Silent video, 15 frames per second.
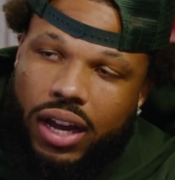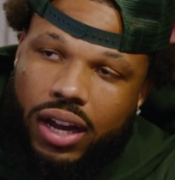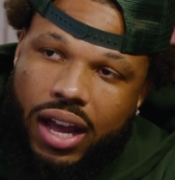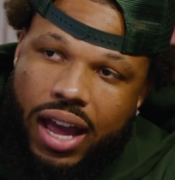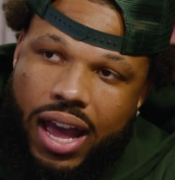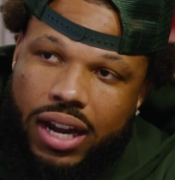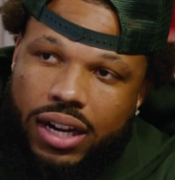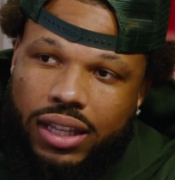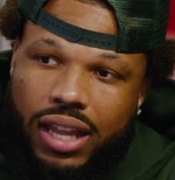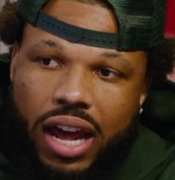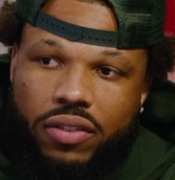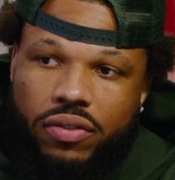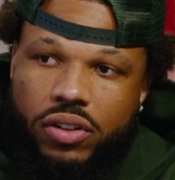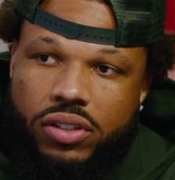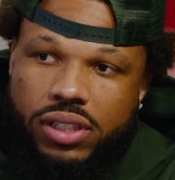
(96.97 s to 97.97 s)
like I add a
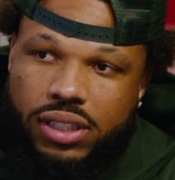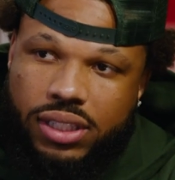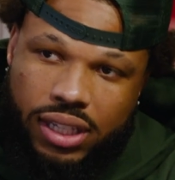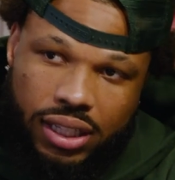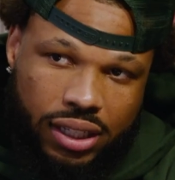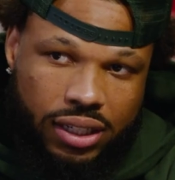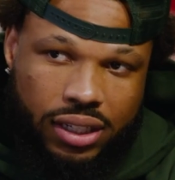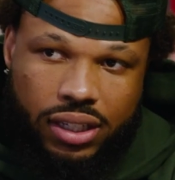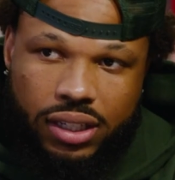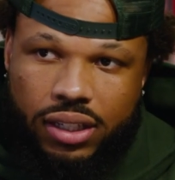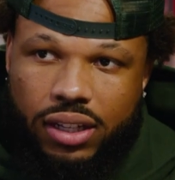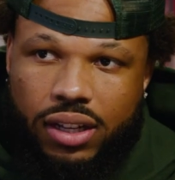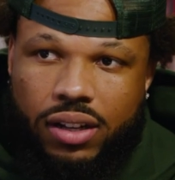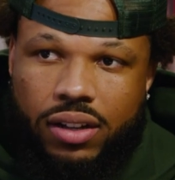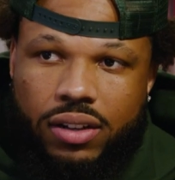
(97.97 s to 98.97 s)
lot of versatility.
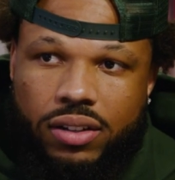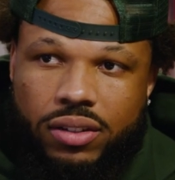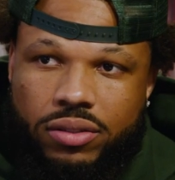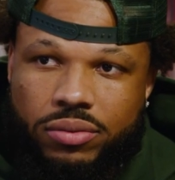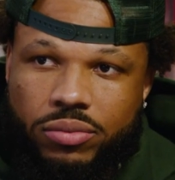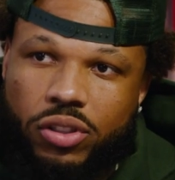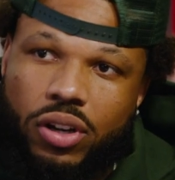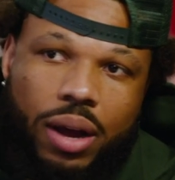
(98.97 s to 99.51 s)
Um, you